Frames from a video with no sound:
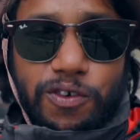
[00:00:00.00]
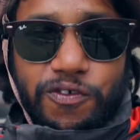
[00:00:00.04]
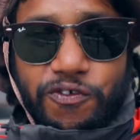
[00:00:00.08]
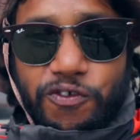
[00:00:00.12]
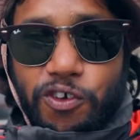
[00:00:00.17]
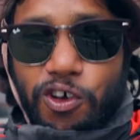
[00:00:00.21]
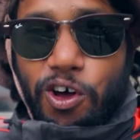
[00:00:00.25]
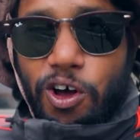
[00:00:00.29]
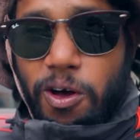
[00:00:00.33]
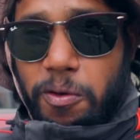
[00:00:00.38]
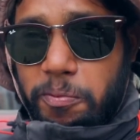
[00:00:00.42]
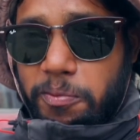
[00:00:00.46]

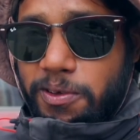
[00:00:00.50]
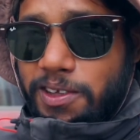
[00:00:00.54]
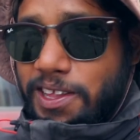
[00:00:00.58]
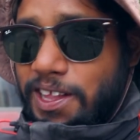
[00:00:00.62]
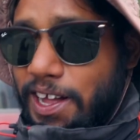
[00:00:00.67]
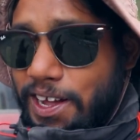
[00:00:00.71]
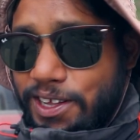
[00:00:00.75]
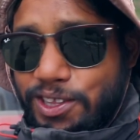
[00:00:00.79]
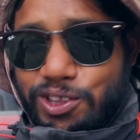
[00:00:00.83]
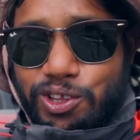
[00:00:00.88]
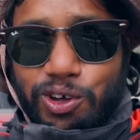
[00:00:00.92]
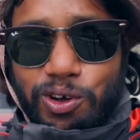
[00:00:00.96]
from
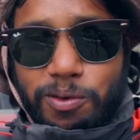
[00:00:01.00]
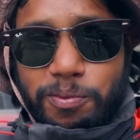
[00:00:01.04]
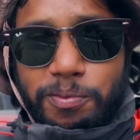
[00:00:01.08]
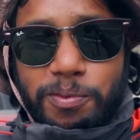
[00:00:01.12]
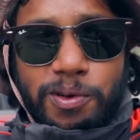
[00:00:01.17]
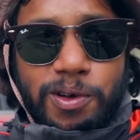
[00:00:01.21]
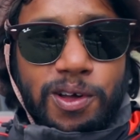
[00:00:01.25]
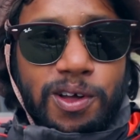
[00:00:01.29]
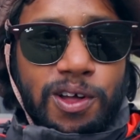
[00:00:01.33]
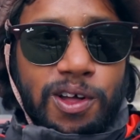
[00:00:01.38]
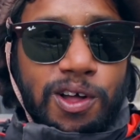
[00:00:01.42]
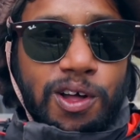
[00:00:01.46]
Rangdum
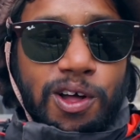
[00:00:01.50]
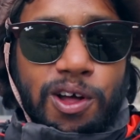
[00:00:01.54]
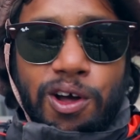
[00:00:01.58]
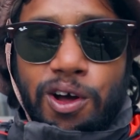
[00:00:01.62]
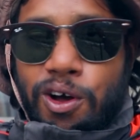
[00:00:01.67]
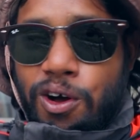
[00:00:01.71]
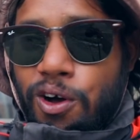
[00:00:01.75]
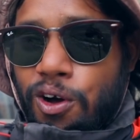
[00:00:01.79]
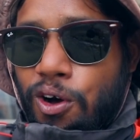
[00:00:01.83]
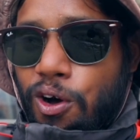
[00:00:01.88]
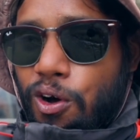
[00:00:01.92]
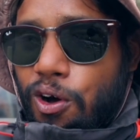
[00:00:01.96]

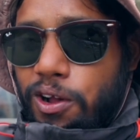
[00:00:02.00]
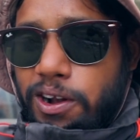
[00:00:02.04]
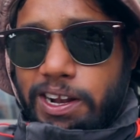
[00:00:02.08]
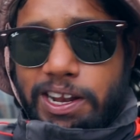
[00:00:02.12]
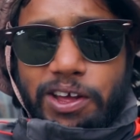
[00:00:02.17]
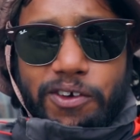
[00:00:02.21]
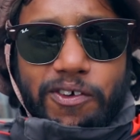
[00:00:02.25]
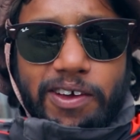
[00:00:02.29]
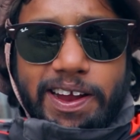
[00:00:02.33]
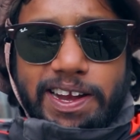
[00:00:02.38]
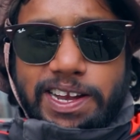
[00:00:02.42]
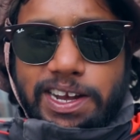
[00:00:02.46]
all
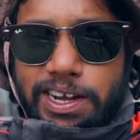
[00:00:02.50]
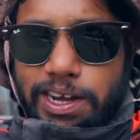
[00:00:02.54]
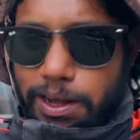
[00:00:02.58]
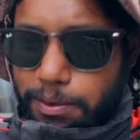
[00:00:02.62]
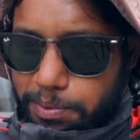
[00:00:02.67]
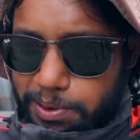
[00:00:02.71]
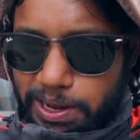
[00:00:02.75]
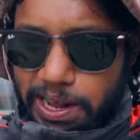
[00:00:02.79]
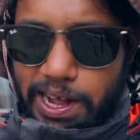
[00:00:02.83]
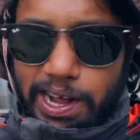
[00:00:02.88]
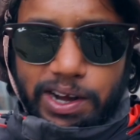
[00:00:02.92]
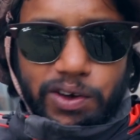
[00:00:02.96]
the way till
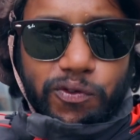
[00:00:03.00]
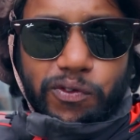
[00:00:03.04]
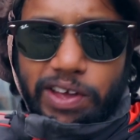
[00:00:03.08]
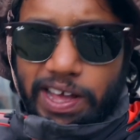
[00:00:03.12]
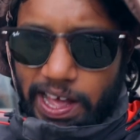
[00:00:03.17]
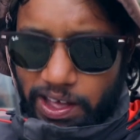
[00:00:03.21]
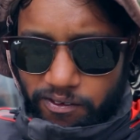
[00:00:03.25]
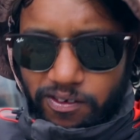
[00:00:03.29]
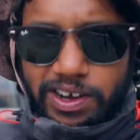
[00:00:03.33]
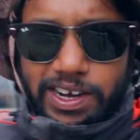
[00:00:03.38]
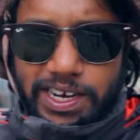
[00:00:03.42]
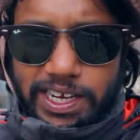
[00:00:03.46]
Abran, we
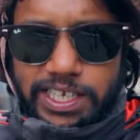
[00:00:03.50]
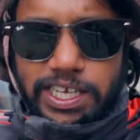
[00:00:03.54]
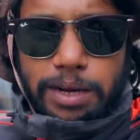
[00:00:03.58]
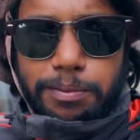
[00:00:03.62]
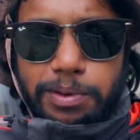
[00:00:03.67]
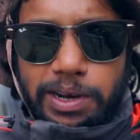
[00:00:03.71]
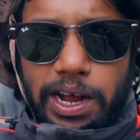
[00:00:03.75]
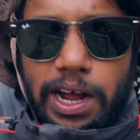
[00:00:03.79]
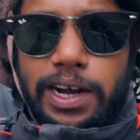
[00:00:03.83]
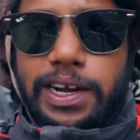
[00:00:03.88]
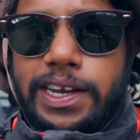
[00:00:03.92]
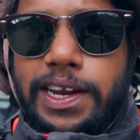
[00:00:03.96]
haven't reached
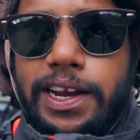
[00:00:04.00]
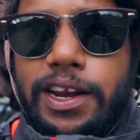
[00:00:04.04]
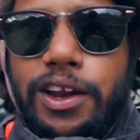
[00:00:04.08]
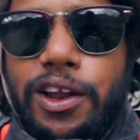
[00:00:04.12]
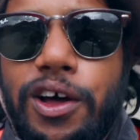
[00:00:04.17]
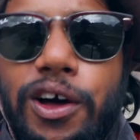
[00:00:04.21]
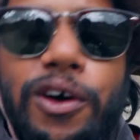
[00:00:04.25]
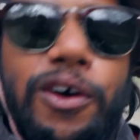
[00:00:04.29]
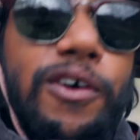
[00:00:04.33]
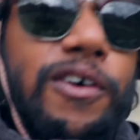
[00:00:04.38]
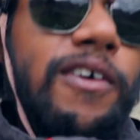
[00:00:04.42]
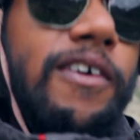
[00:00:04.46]
Abran till
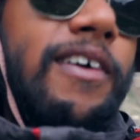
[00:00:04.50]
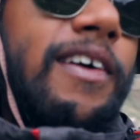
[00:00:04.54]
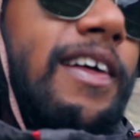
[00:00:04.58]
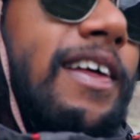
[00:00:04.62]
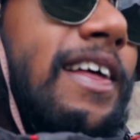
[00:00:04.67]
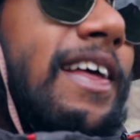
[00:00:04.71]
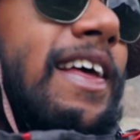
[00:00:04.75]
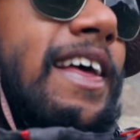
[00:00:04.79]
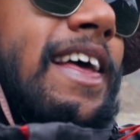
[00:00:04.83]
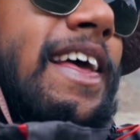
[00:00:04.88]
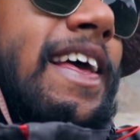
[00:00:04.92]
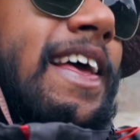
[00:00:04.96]
now,
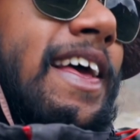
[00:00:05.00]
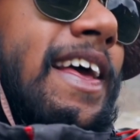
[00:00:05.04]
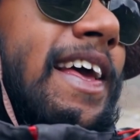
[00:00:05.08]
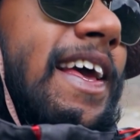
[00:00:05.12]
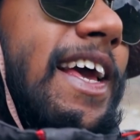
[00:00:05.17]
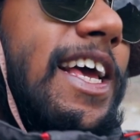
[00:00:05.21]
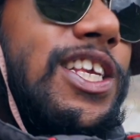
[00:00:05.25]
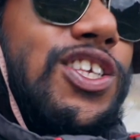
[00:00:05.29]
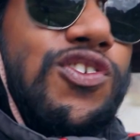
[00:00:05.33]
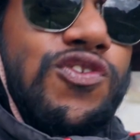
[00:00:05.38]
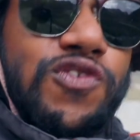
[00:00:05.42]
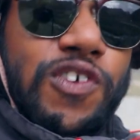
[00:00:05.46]

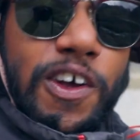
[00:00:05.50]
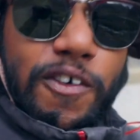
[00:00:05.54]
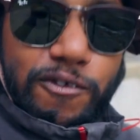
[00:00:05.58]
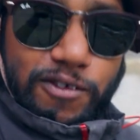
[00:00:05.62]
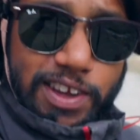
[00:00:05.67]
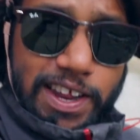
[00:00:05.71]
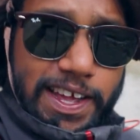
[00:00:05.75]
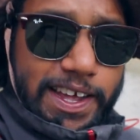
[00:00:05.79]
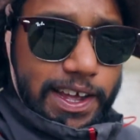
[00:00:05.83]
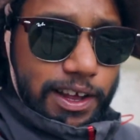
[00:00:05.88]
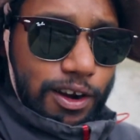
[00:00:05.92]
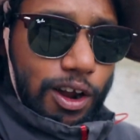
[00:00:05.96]
is
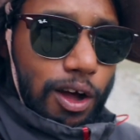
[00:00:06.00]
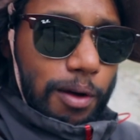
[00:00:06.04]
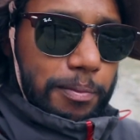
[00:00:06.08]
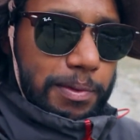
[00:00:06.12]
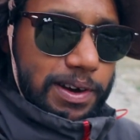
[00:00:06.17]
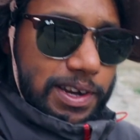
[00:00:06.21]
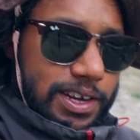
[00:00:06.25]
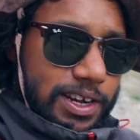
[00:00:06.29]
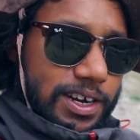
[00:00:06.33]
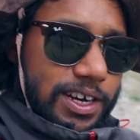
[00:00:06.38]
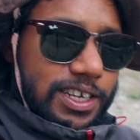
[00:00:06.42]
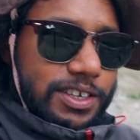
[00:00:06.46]
50
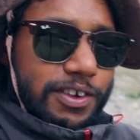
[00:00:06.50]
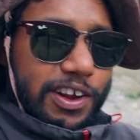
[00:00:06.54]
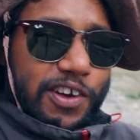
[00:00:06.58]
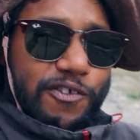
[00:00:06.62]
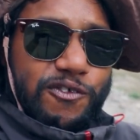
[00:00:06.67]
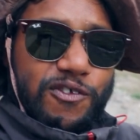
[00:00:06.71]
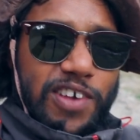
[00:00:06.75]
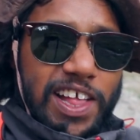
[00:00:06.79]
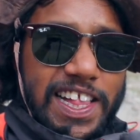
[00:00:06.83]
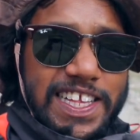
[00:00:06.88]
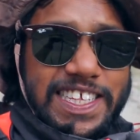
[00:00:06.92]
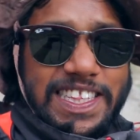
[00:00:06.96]
kilometers but it
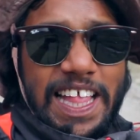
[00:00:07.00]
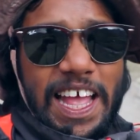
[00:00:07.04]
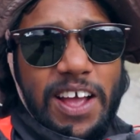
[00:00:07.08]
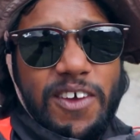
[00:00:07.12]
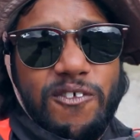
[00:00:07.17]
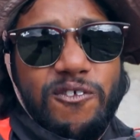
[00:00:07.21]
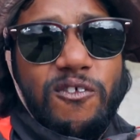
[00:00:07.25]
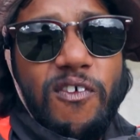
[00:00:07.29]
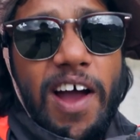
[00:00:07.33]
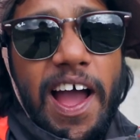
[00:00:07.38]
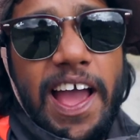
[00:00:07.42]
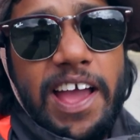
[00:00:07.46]
feels like
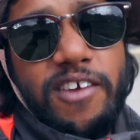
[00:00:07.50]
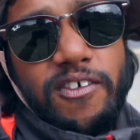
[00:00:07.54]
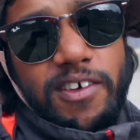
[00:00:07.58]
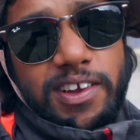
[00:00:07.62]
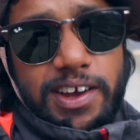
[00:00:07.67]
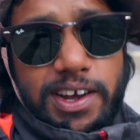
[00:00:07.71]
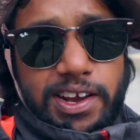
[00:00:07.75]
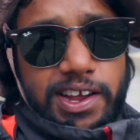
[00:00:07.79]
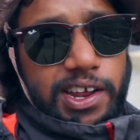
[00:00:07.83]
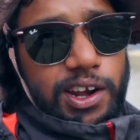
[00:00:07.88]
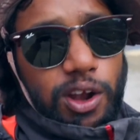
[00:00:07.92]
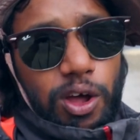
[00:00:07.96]

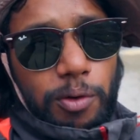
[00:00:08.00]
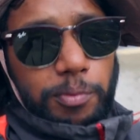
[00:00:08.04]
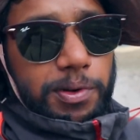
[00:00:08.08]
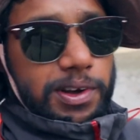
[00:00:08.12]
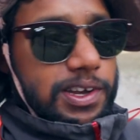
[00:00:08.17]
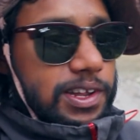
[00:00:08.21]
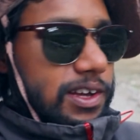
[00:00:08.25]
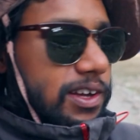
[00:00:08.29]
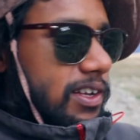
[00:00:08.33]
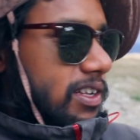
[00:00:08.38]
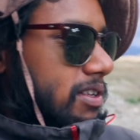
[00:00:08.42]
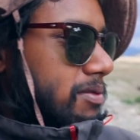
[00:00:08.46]
500
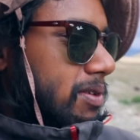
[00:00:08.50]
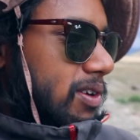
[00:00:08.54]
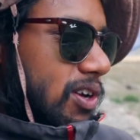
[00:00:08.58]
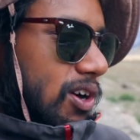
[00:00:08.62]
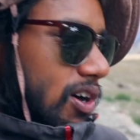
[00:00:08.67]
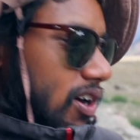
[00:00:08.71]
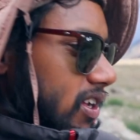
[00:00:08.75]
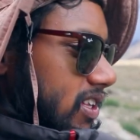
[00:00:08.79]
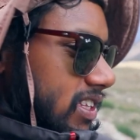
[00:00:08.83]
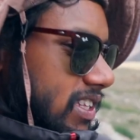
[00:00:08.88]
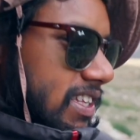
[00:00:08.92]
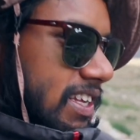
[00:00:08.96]
kilometers
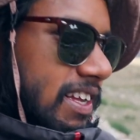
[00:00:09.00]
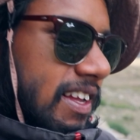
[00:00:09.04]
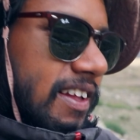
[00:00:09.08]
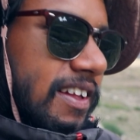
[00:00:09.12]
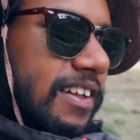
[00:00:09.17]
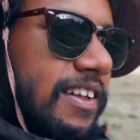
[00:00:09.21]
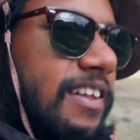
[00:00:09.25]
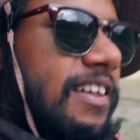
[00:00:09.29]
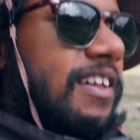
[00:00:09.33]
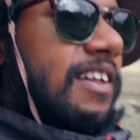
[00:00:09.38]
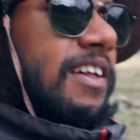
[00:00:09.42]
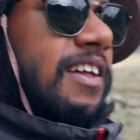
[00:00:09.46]
because
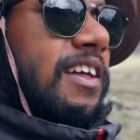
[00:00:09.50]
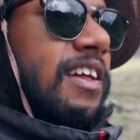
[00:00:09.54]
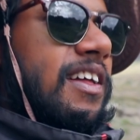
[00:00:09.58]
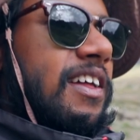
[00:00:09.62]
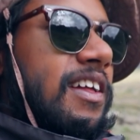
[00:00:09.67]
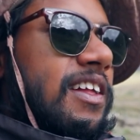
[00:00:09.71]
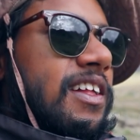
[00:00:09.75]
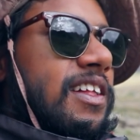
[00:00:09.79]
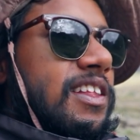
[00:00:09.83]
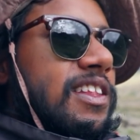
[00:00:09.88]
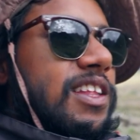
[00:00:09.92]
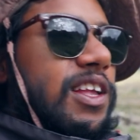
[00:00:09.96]

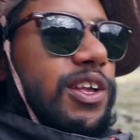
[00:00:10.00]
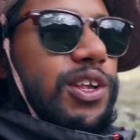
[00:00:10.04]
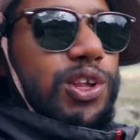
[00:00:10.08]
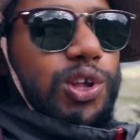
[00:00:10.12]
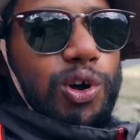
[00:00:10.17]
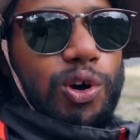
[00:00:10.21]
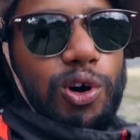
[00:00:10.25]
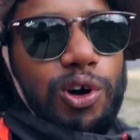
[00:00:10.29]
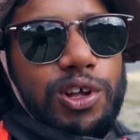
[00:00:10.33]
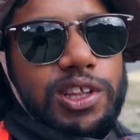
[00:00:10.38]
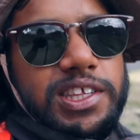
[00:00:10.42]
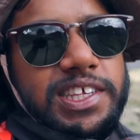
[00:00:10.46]
the
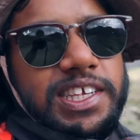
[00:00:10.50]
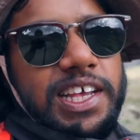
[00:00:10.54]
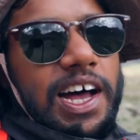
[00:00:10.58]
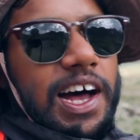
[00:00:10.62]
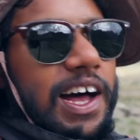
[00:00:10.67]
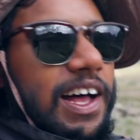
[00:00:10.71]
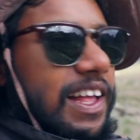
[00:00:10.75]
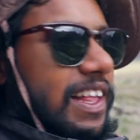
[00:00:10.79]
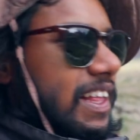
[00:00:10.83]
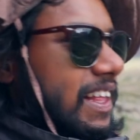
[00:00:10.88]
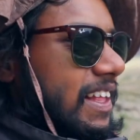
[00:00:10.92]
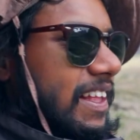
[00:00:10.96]
roads
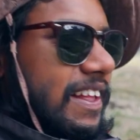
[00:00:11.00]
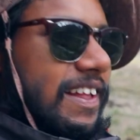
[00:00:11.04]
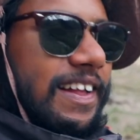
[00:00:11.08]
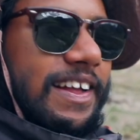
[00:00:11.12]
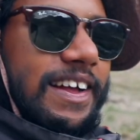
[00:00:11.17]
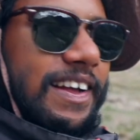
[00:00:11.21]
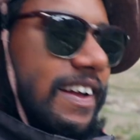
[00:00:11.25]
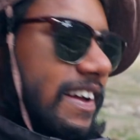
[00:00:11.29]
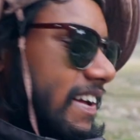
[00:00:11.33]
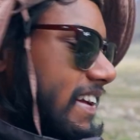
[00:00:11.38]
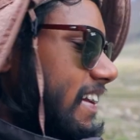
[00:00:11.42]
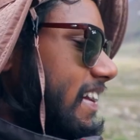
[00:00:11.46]
are
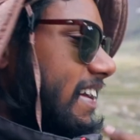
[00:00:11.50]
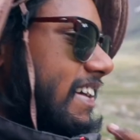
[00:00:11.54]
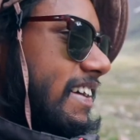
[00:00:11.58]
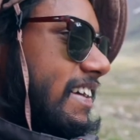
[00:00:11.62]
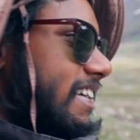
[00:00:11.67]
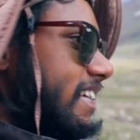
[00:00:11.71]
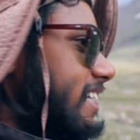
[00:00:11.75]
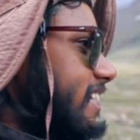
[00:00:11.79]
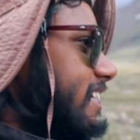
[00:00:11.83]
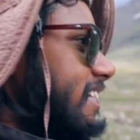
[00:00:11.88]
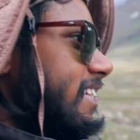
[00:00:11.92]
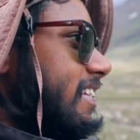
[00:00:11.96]

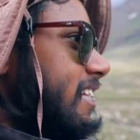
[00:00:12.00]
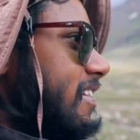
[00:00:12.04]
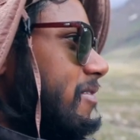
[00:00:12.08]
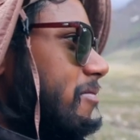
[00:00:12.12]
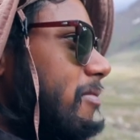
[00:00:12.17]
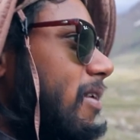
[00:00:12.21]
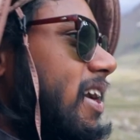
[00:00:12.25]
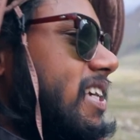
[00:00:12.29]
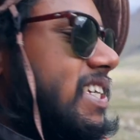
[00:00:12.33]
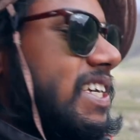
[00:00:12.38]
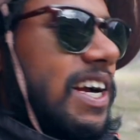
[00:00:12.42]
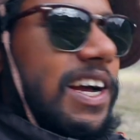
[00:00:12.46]

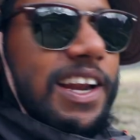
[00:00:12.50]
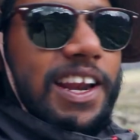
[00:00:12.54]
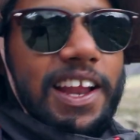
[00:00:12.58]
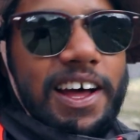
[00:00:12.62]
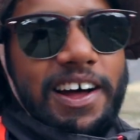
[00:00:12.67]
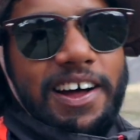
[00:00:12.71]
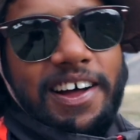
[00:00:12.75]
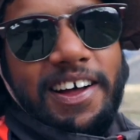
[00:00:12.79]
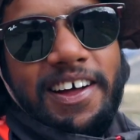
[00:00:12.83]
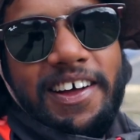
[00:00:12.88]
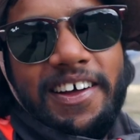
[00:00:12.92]
mashallah